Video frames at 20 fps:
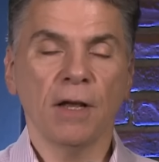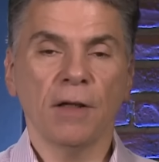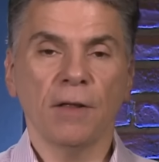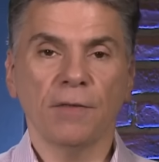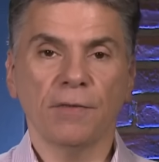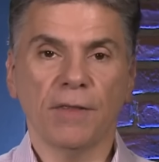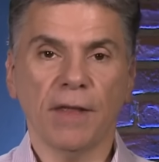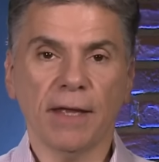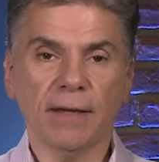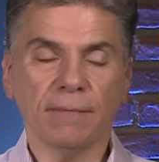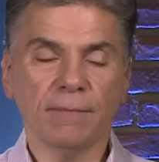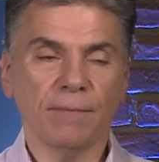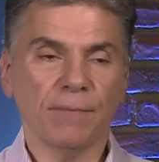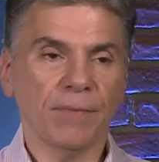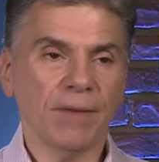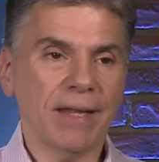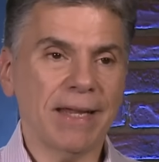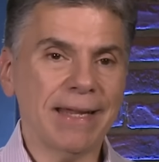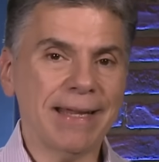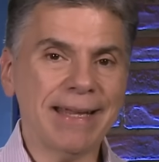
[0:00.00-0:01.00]
That
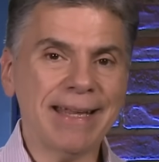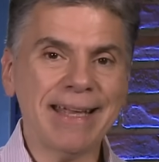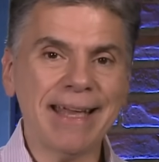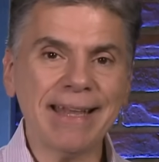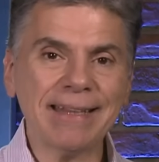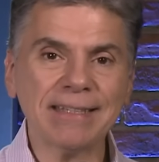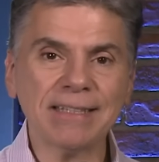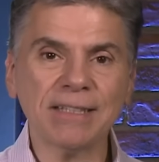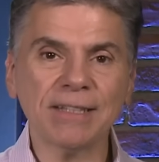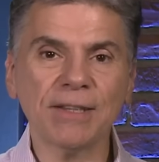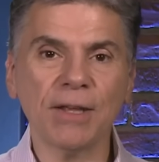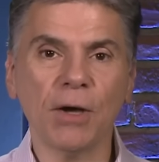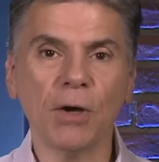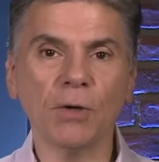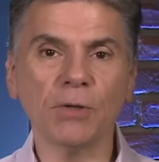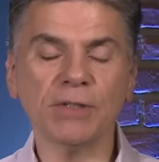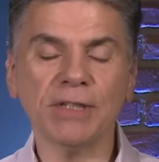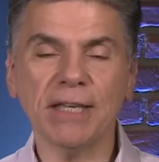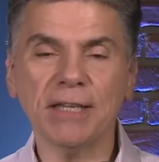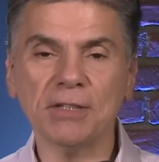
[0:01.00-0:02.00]
he gets
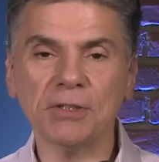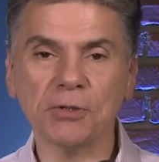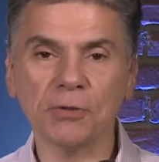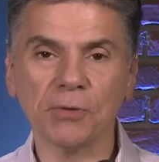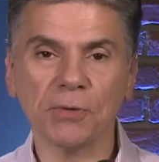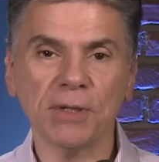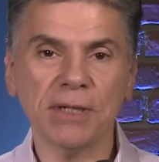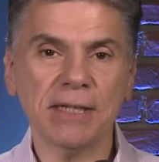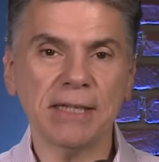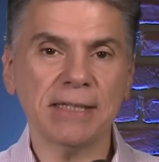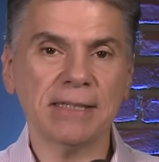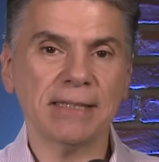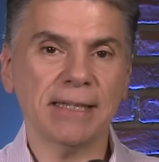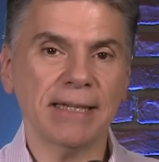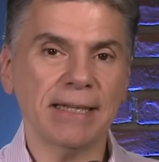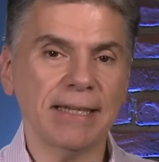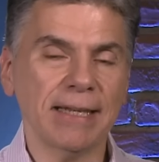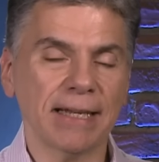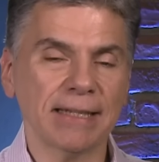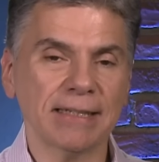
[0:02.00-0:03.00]
those injuries that
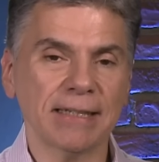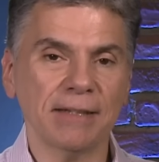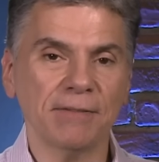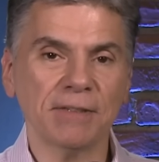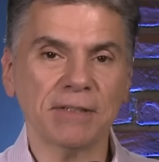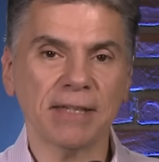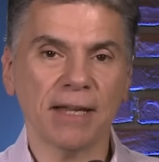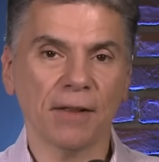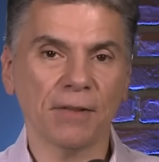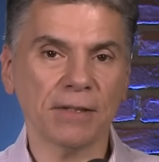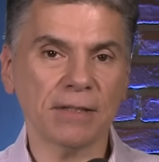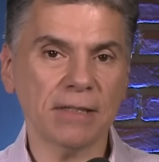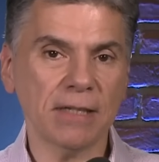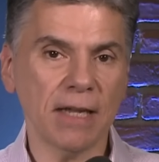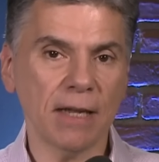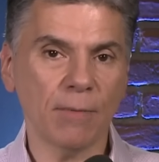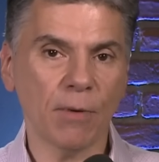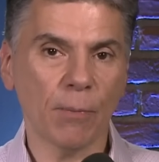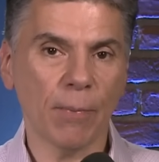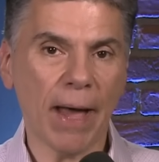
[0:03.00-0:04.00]
he doesn't even tell the
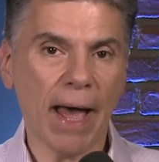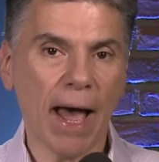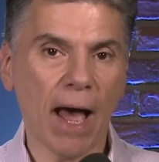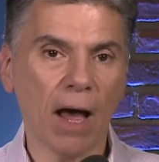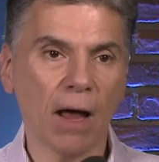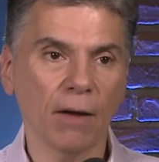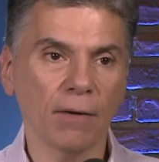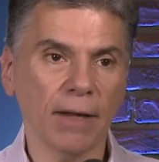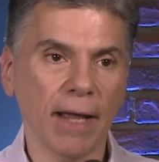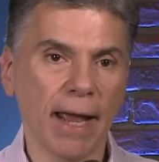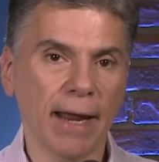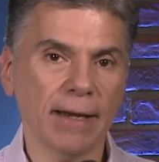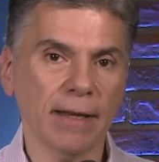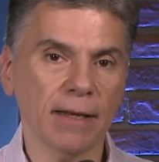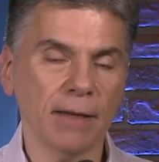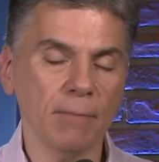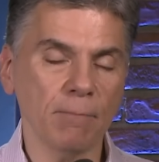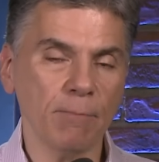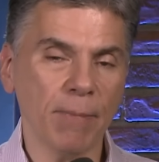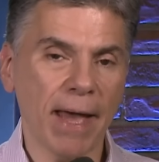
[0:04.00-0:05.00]
team about, and
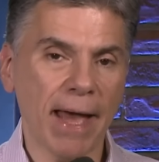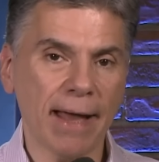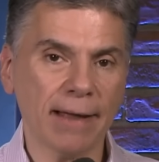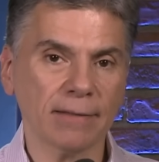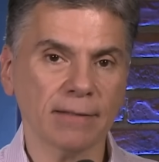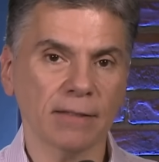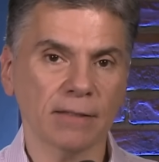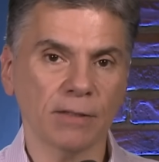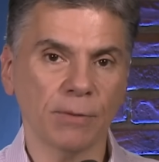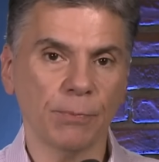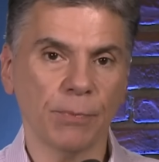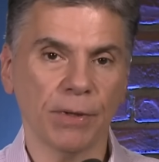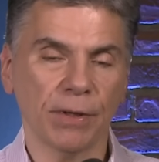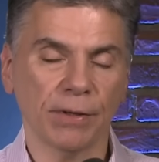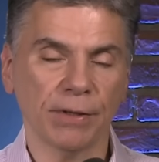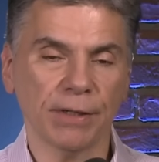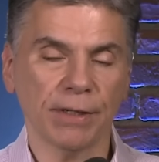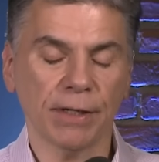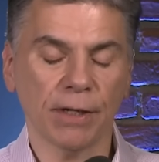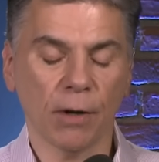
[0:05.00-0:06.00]
it impacts his
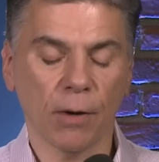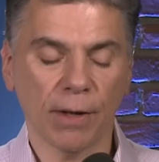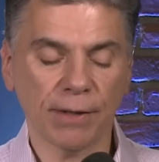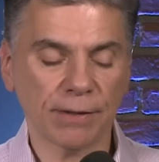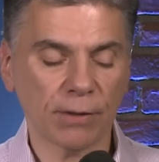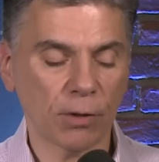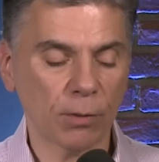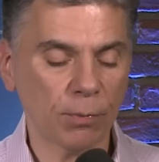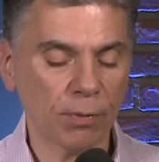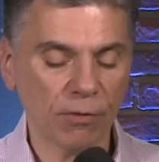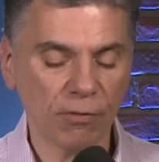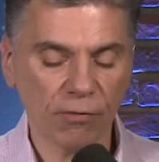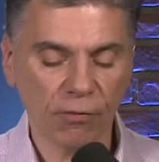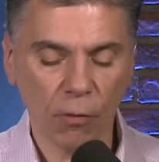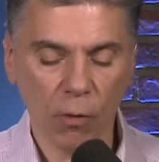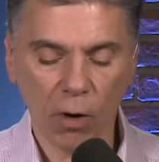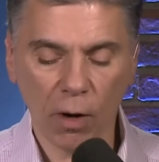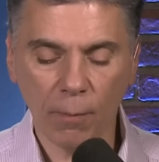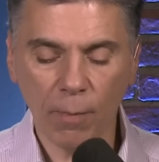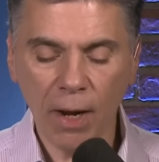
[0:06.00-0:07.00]
ability to go out there and
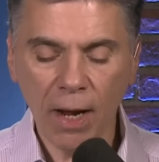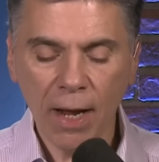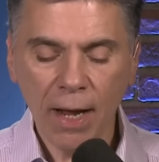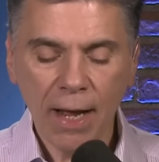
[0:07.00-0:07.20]
perform.